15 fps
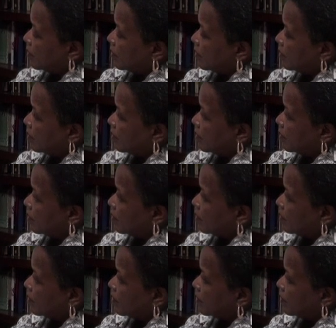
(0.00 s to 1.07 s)

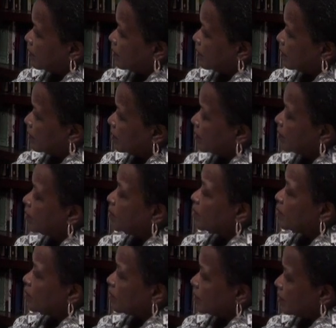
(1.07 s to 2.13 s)

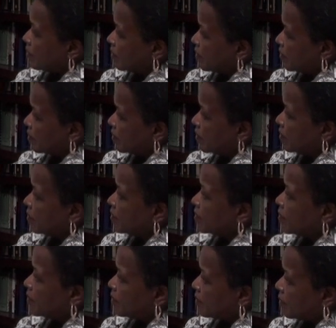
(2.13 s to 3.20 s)

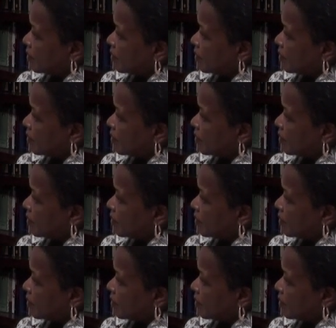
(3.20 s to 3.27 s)
No words are spoken by the person on screen.